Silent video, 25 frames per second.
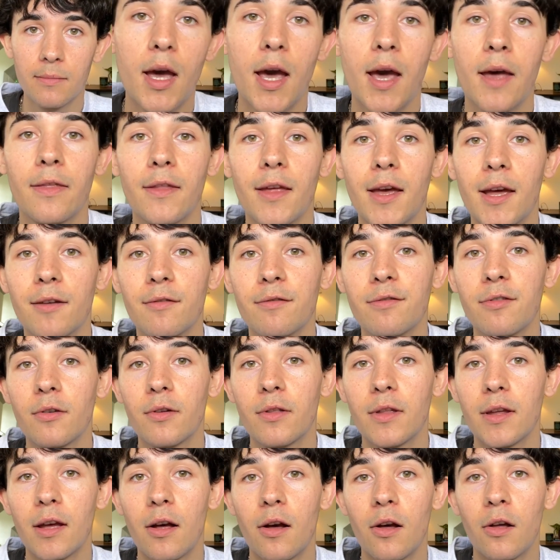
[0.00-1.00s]
And then for
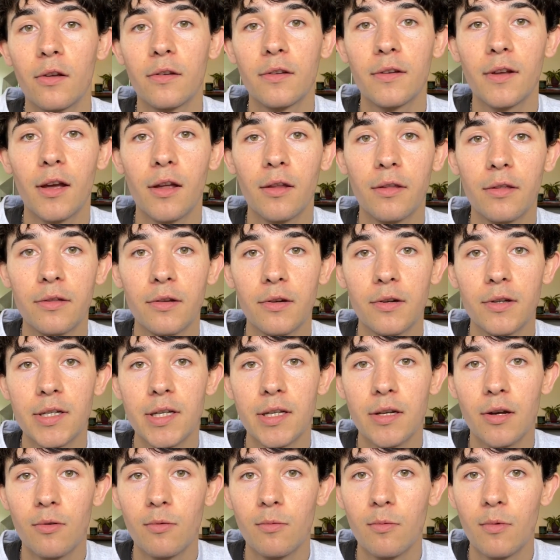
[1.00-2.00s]
the Alstyle
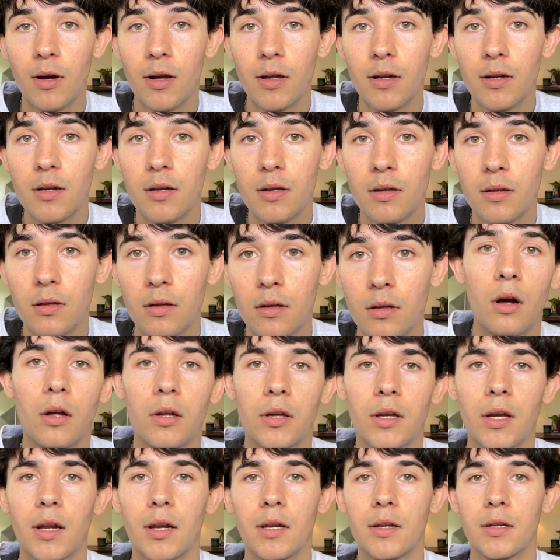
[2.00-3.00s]
1301, all
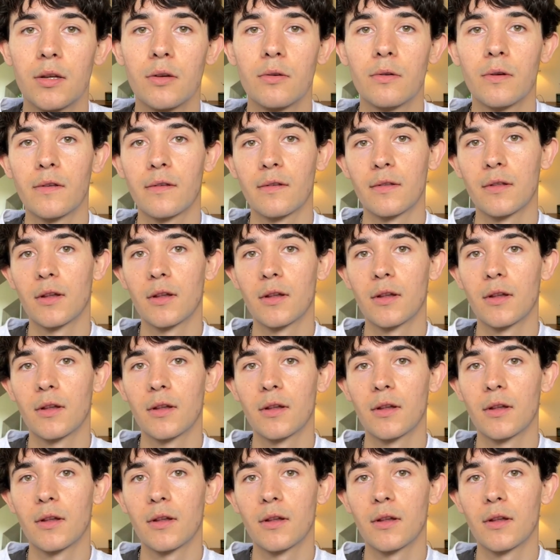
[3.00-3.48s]
you got to do is